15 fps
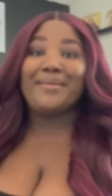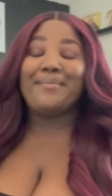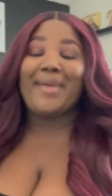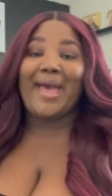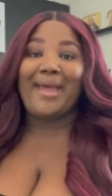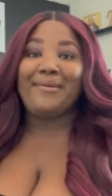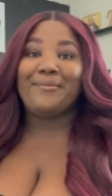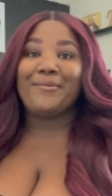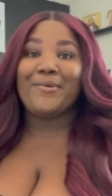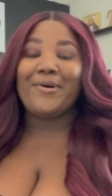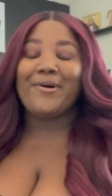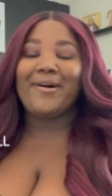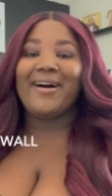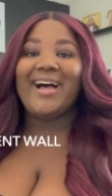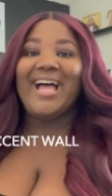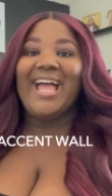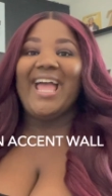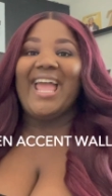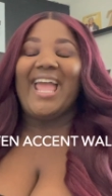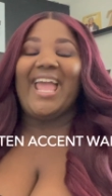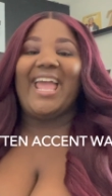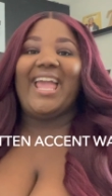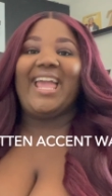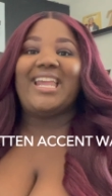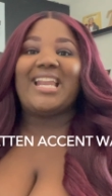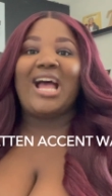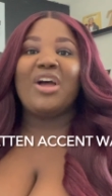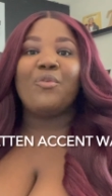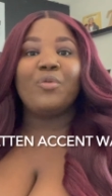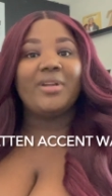and batten wall and
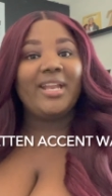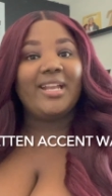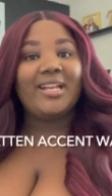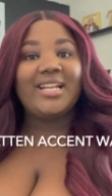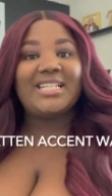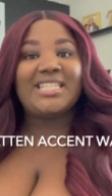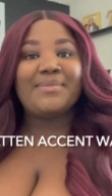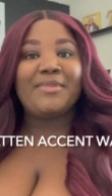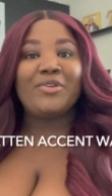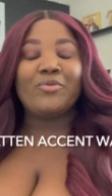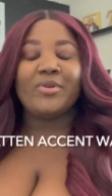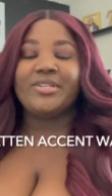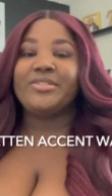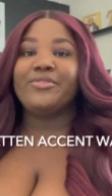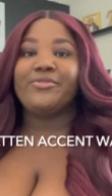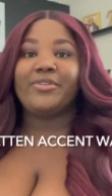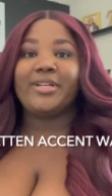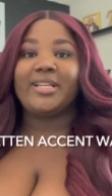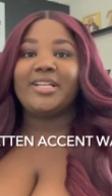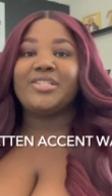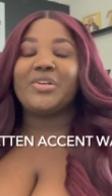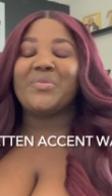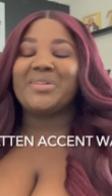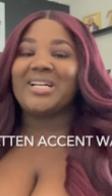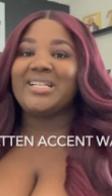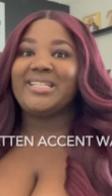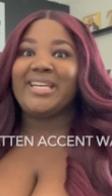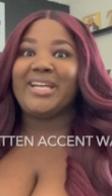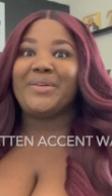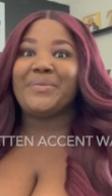I needed it to be renter friendly. So what I
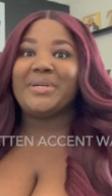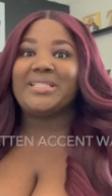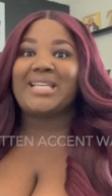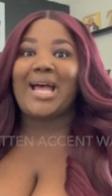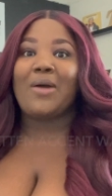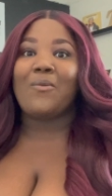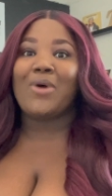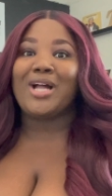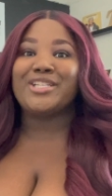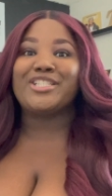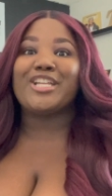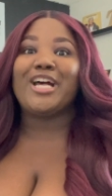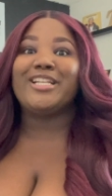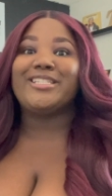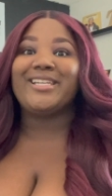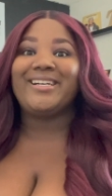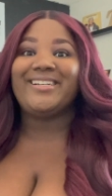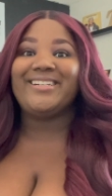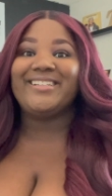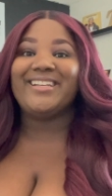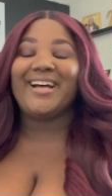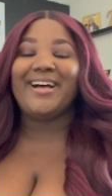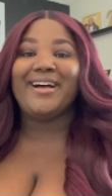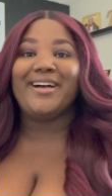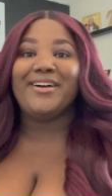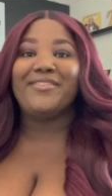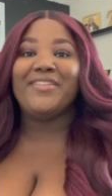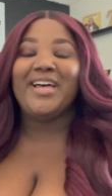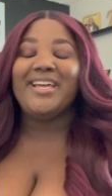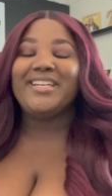did was I watched a ton
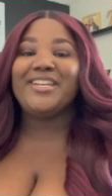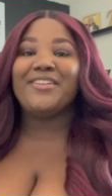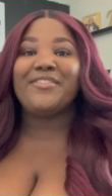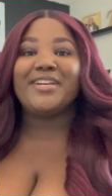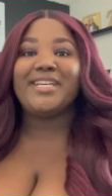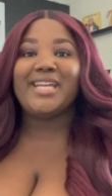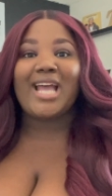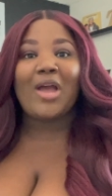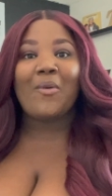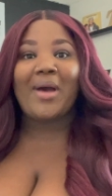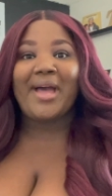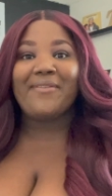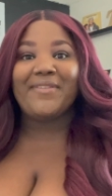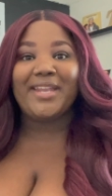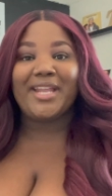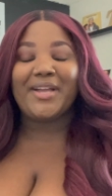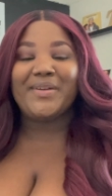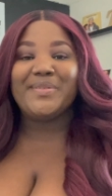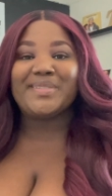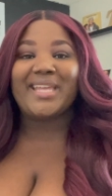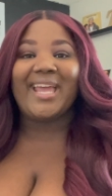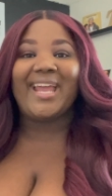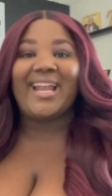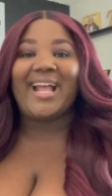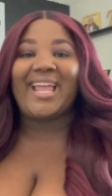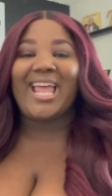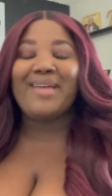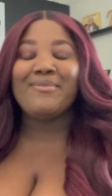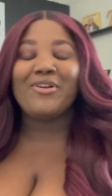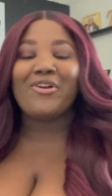of different DIY videos and I
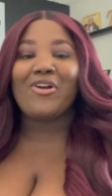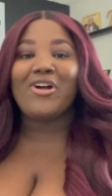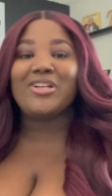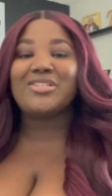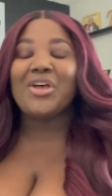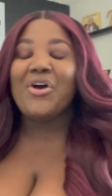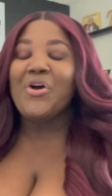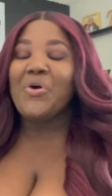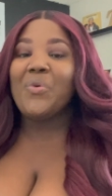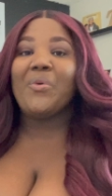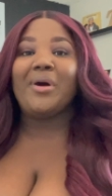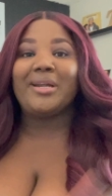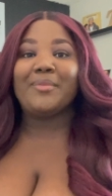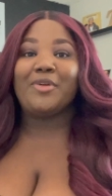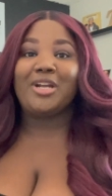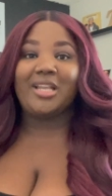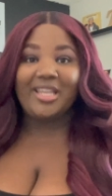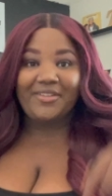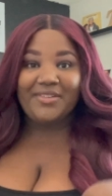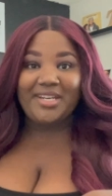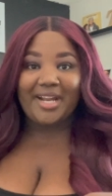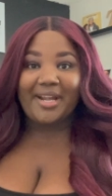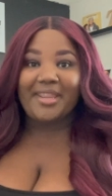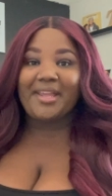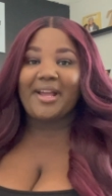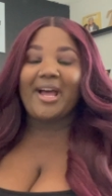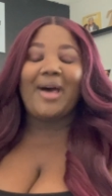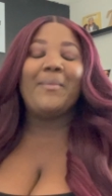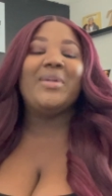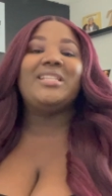came across one, I'm gonna leave it down in the
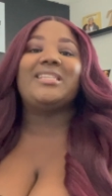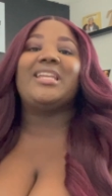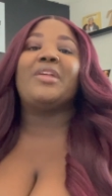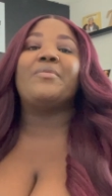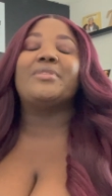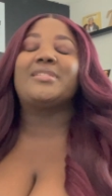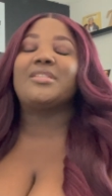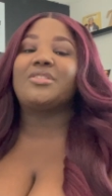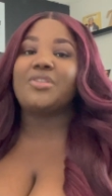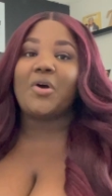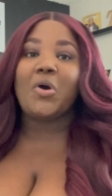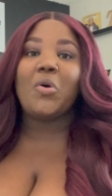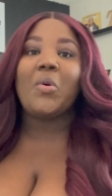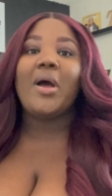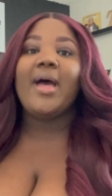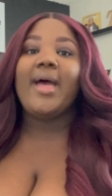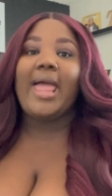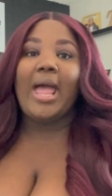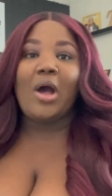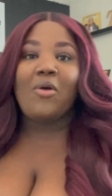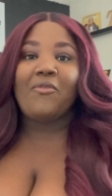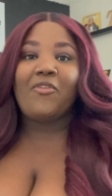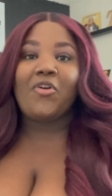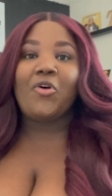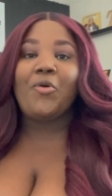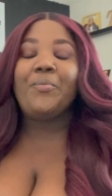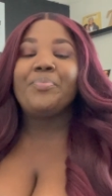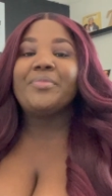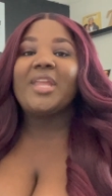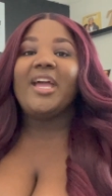comments and it was so
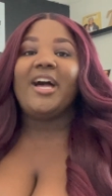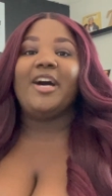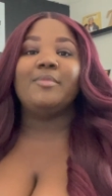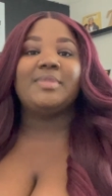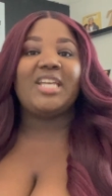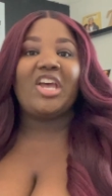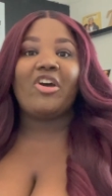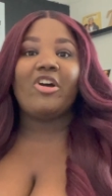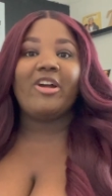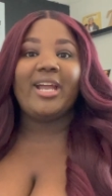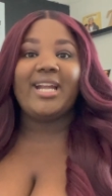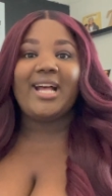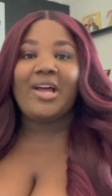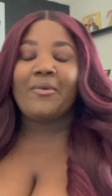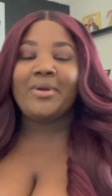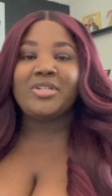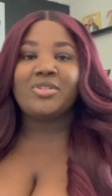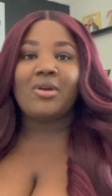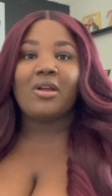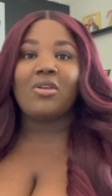helpful. Um, Tayari and I went to our